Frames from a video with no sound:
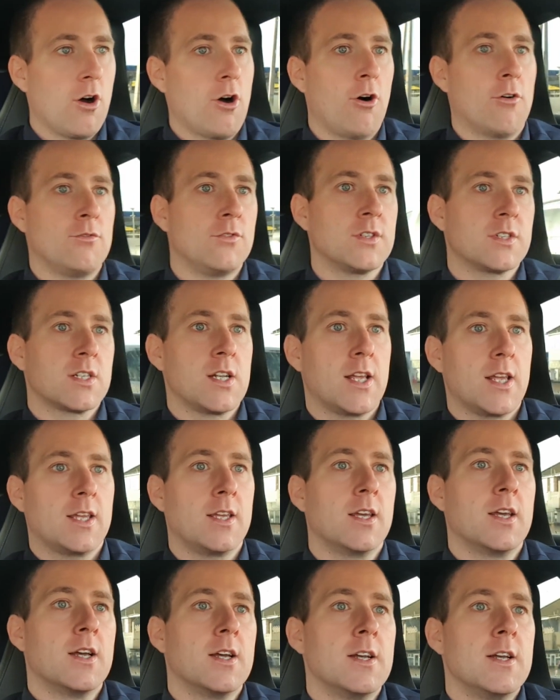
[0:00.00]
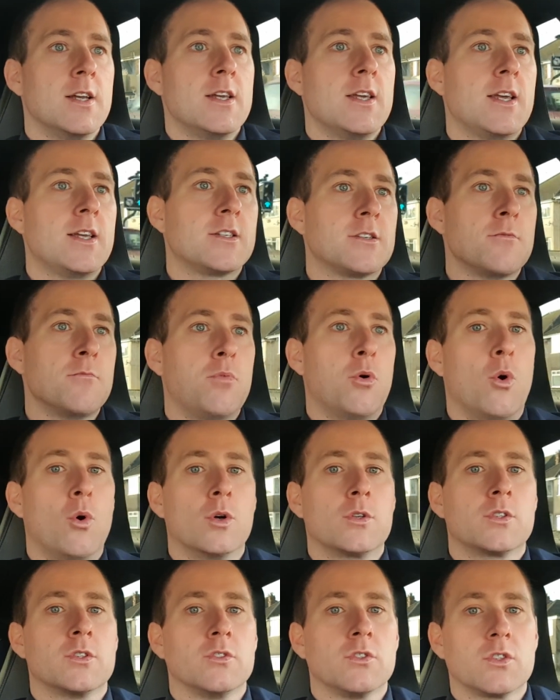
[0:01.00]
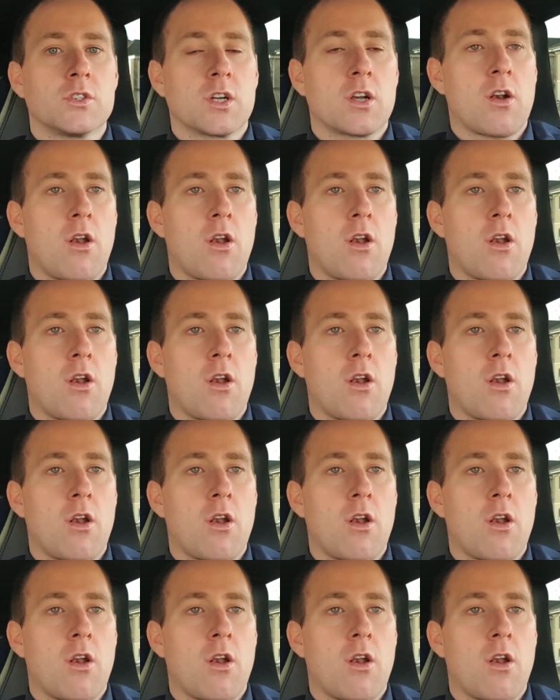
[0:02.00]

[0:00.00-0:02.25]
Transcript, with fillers: obviously is important to